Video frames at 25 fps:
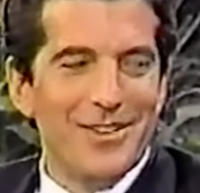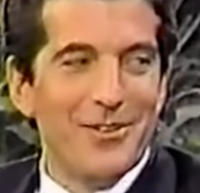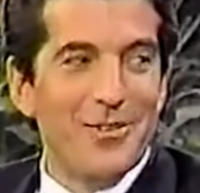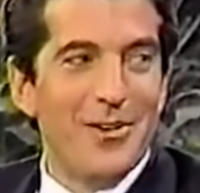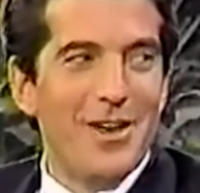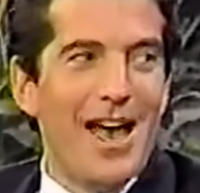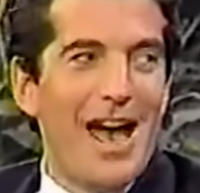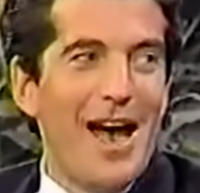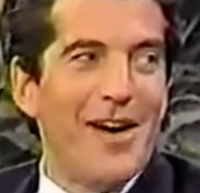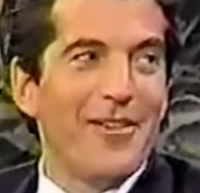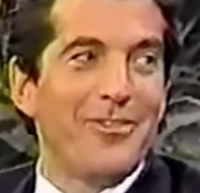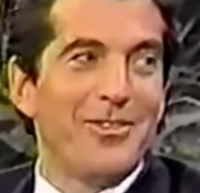do
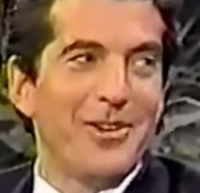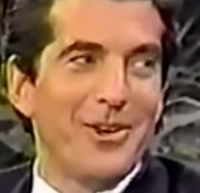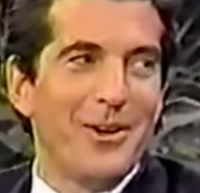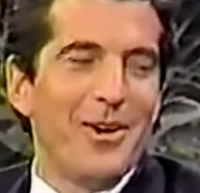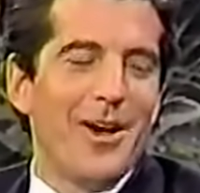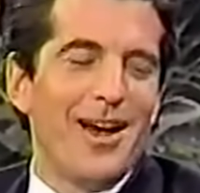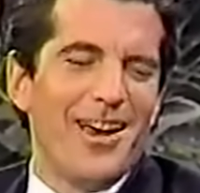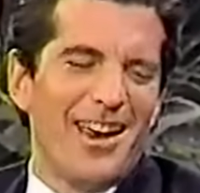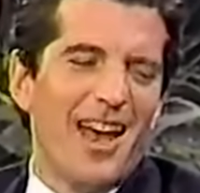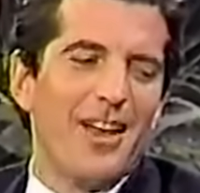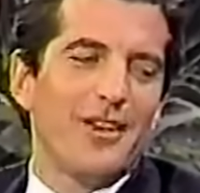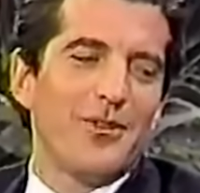we have
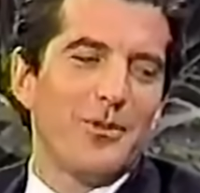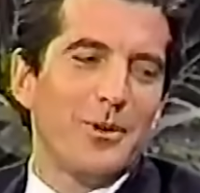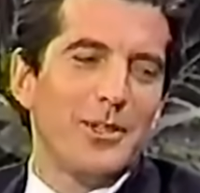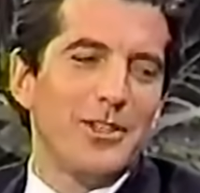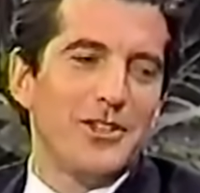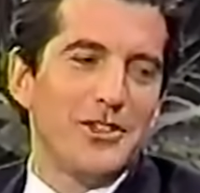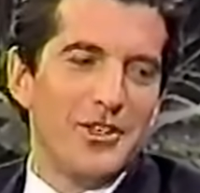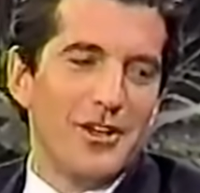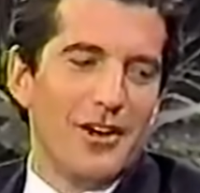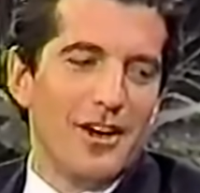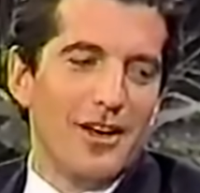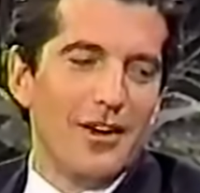to? I guess we
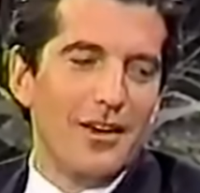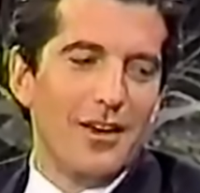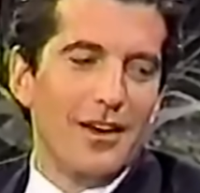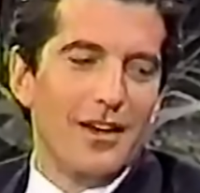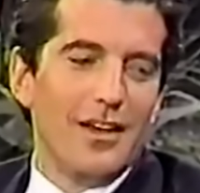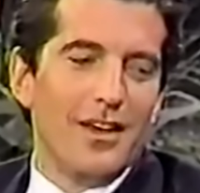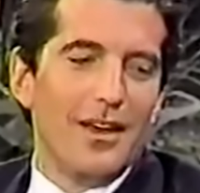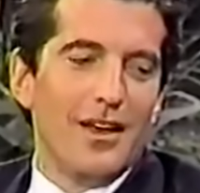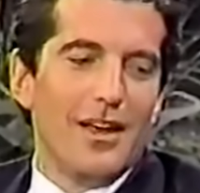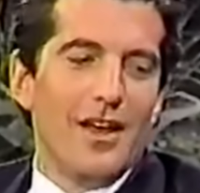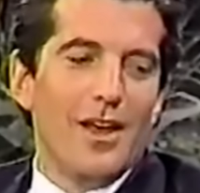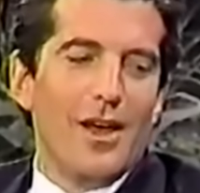should.
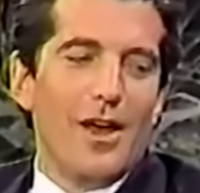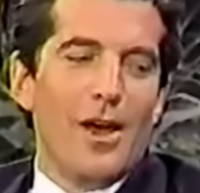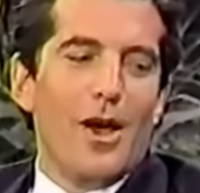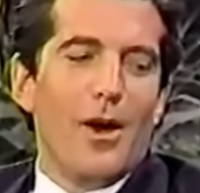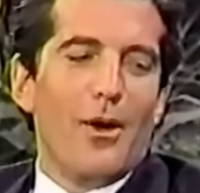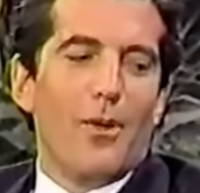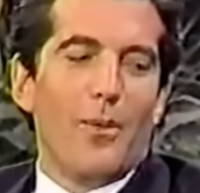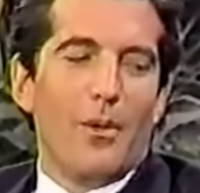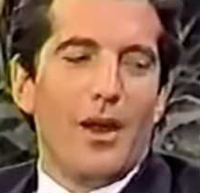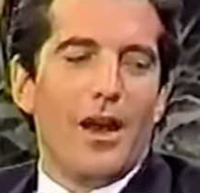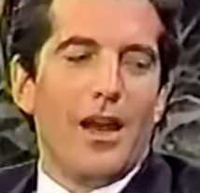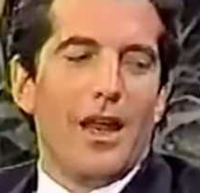Well, we
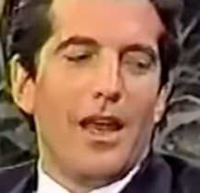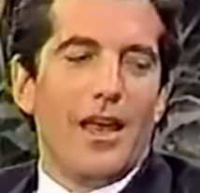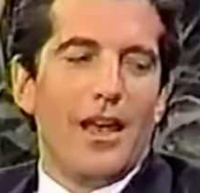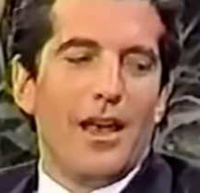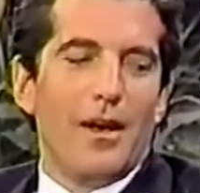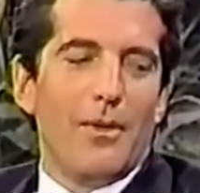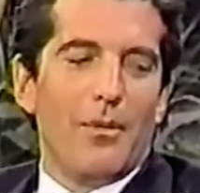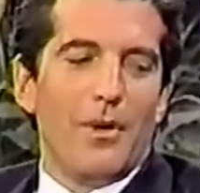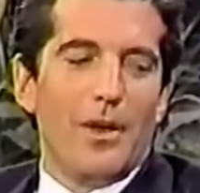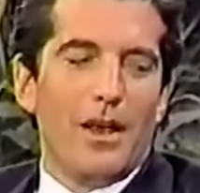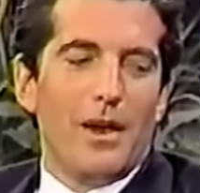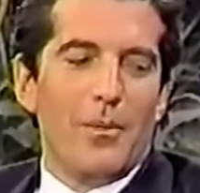should. What,
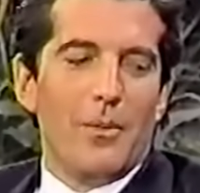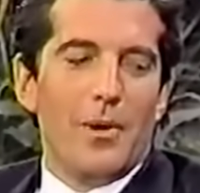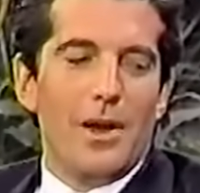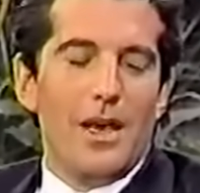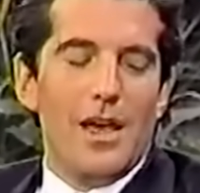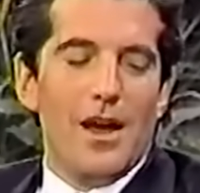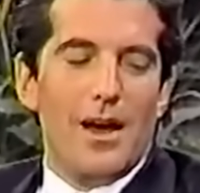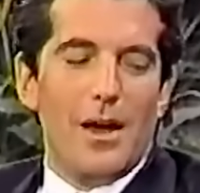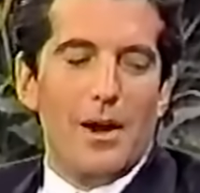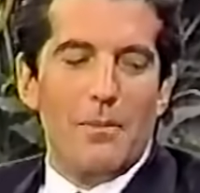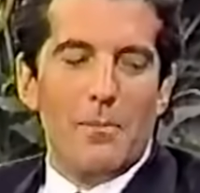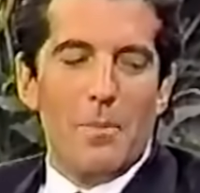we,
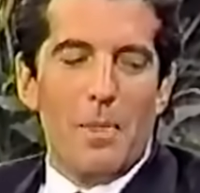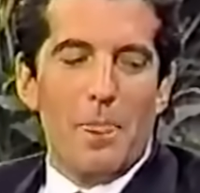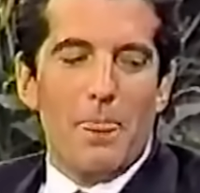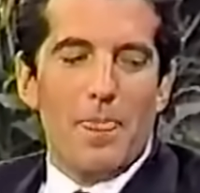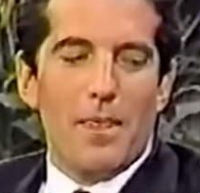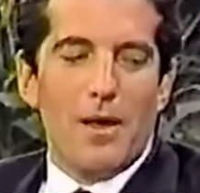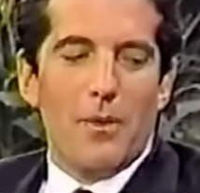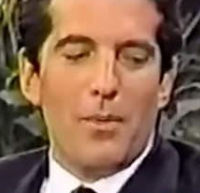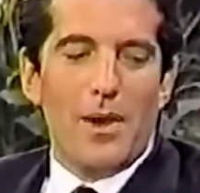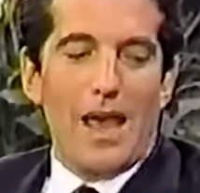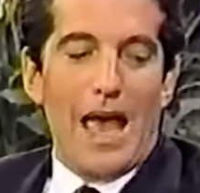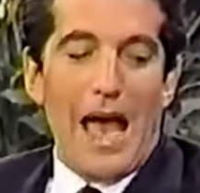we, um,
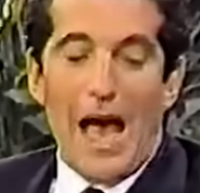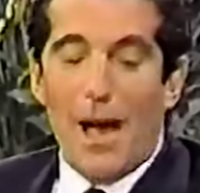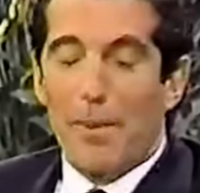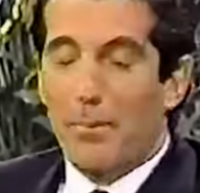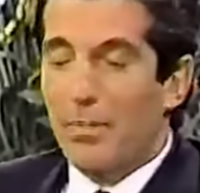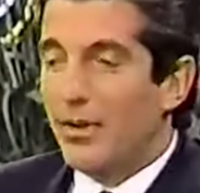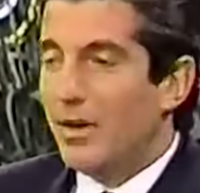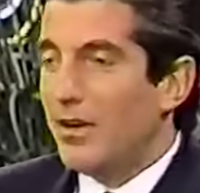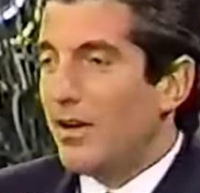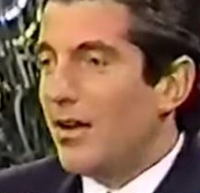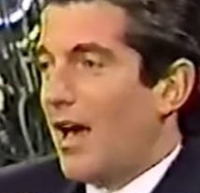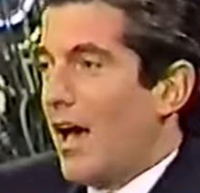we
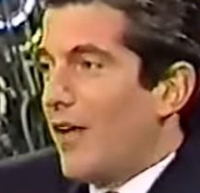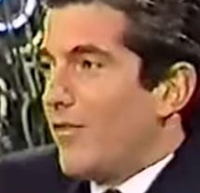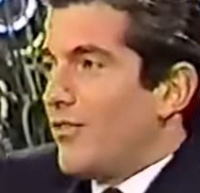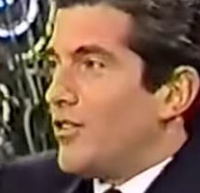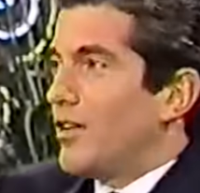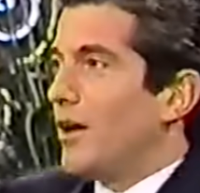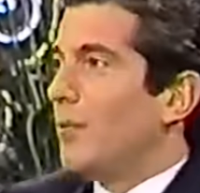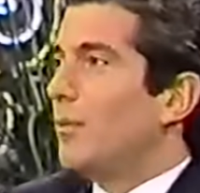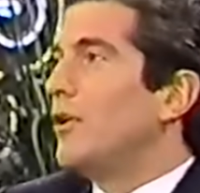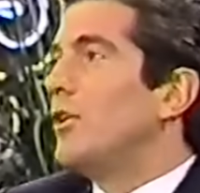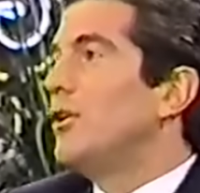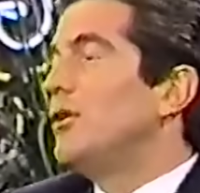happen to have
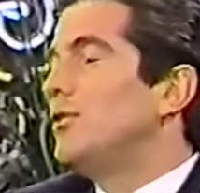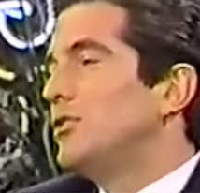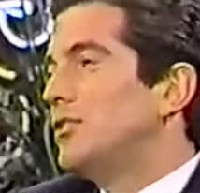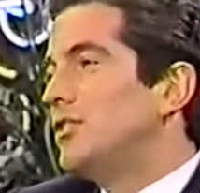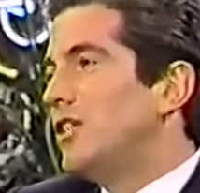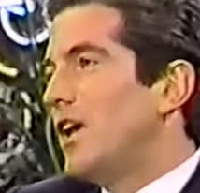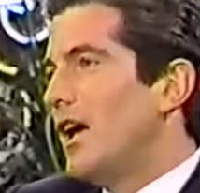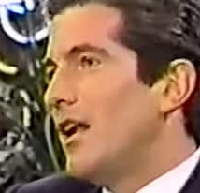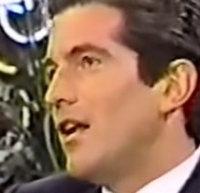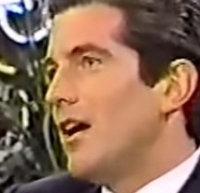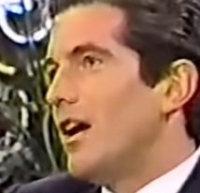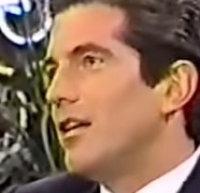someone who
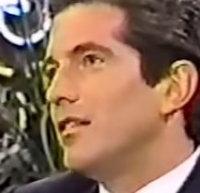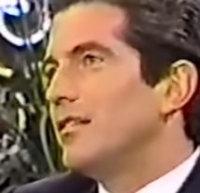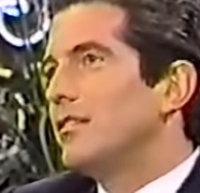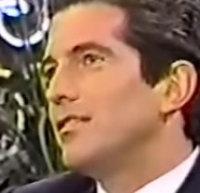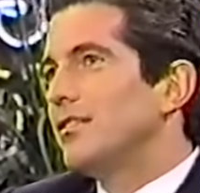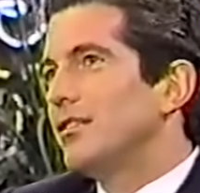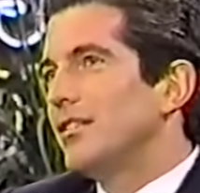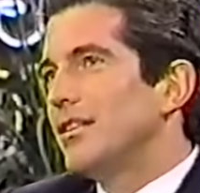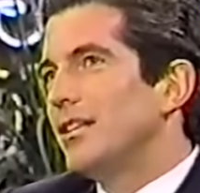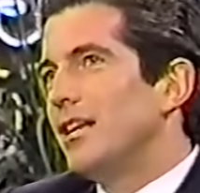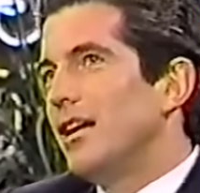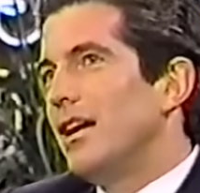sent
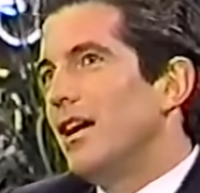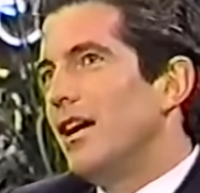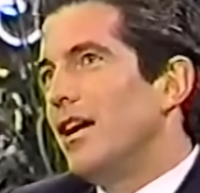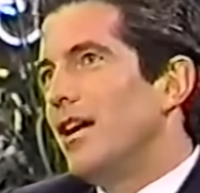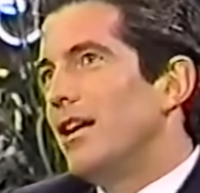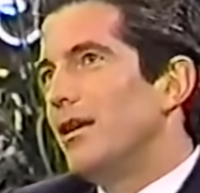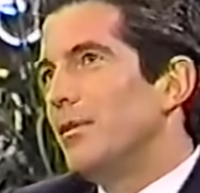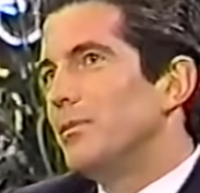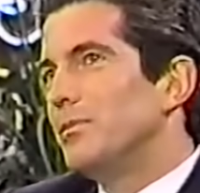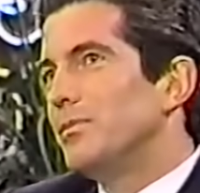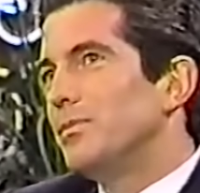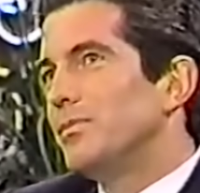us
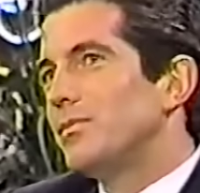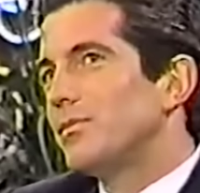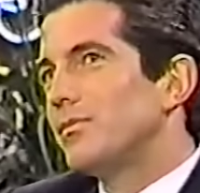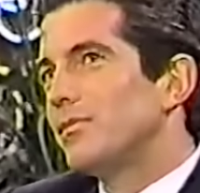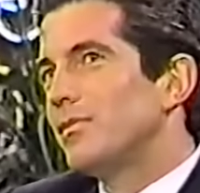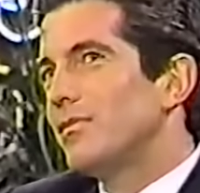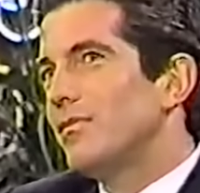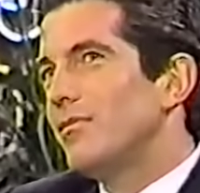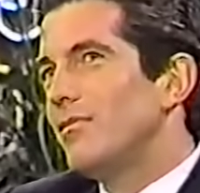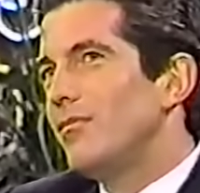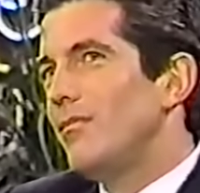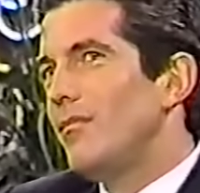um,
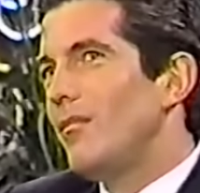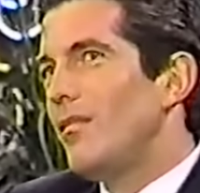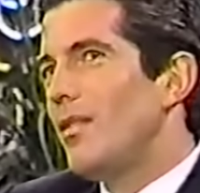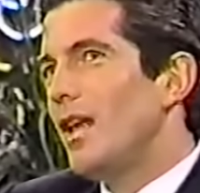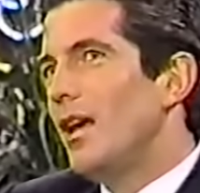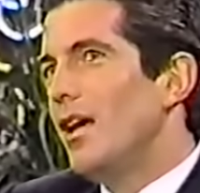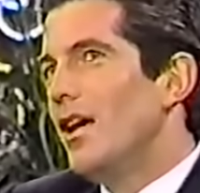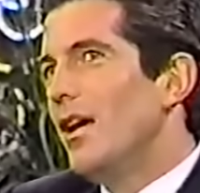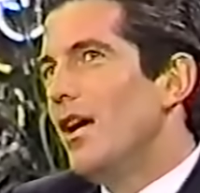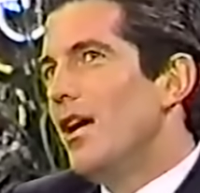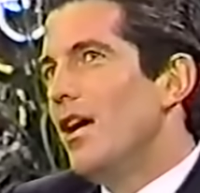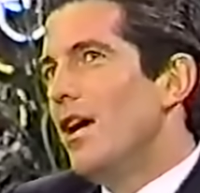
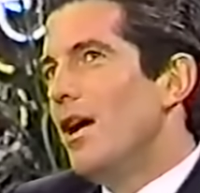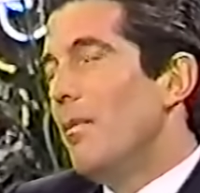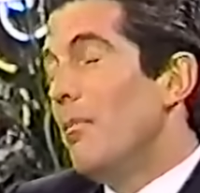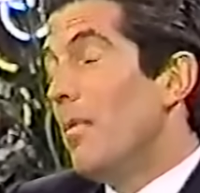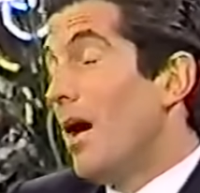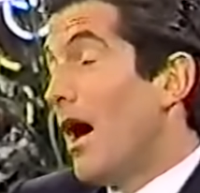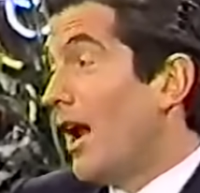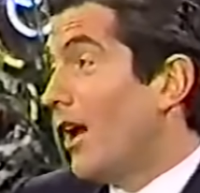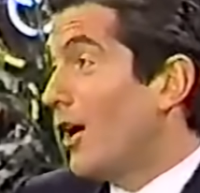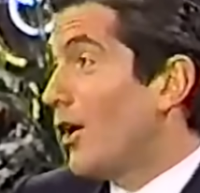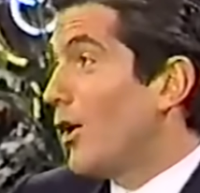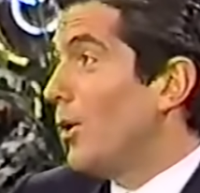
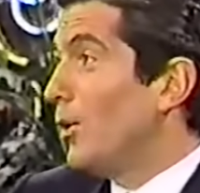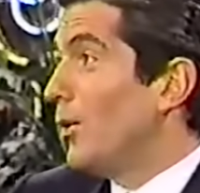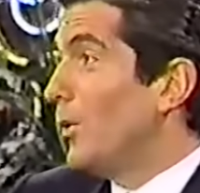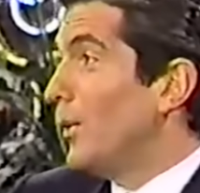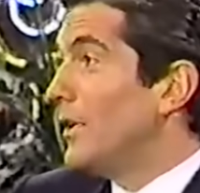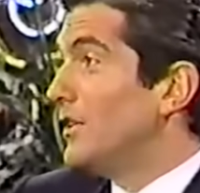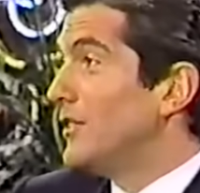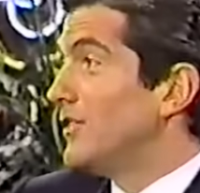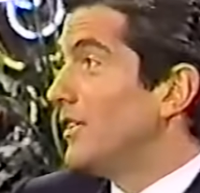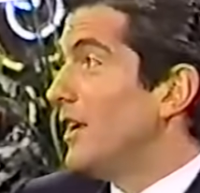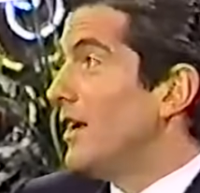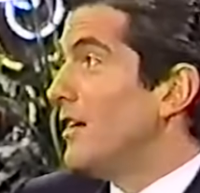Monica
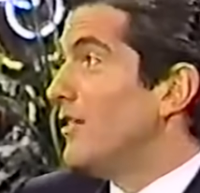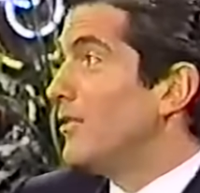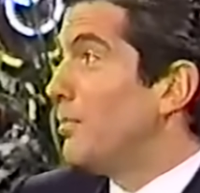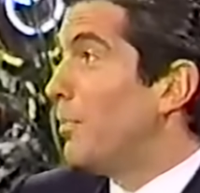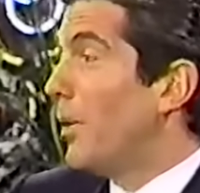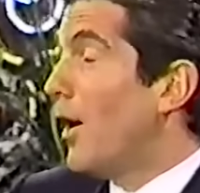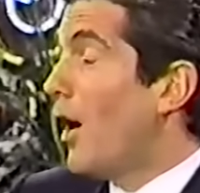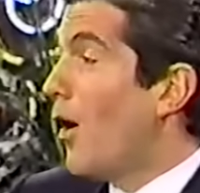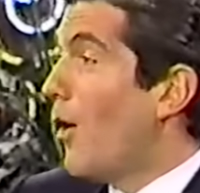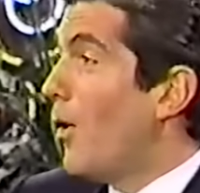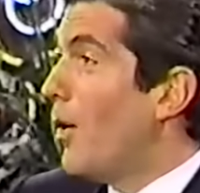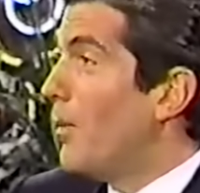Lewinsky's
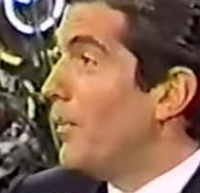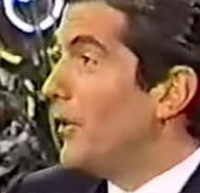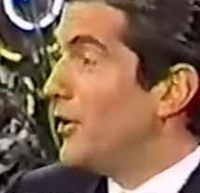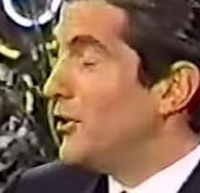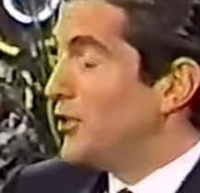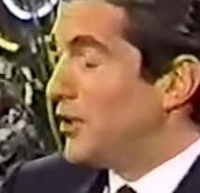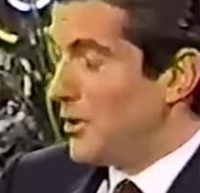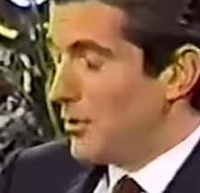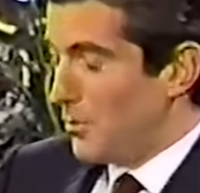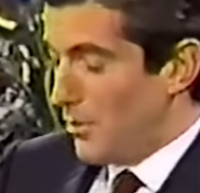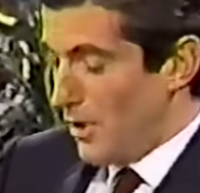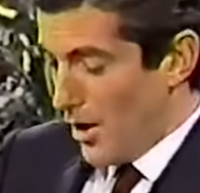poem that she